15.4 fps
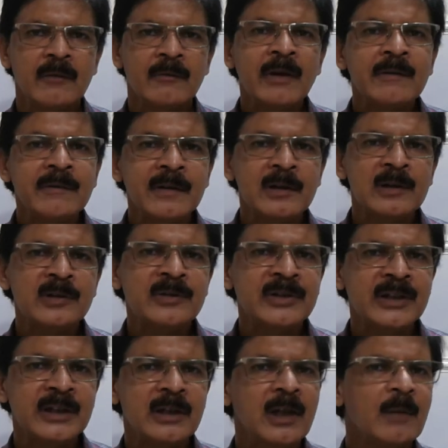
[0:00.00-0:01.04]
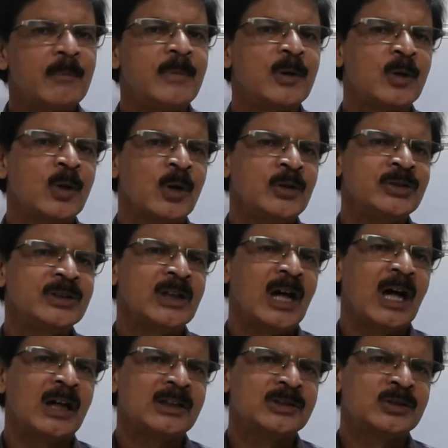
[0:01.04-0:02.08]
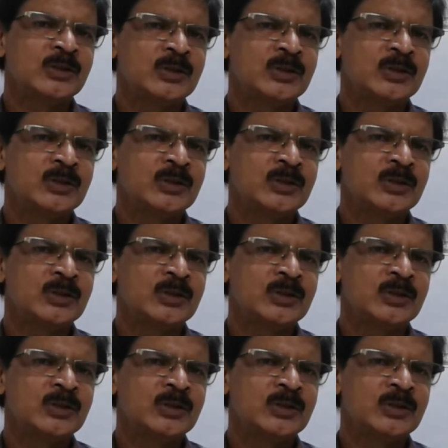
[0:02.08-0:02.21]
Why we are losing? Because our